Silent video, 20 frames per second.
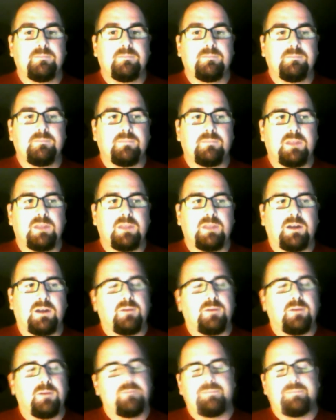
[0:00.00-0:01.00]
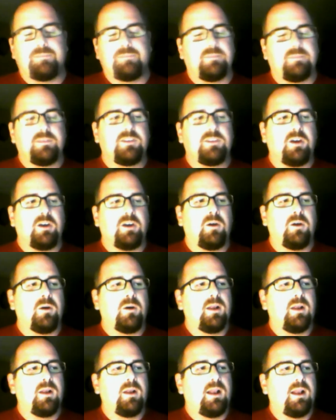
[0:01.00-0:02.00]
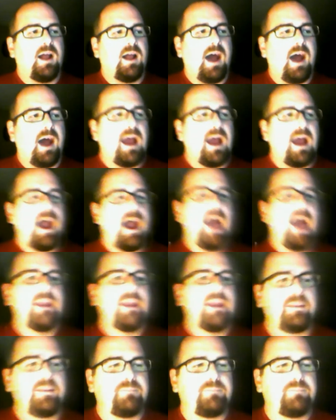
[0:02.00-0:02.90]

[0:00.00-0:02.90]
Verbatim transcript: You know, so I, I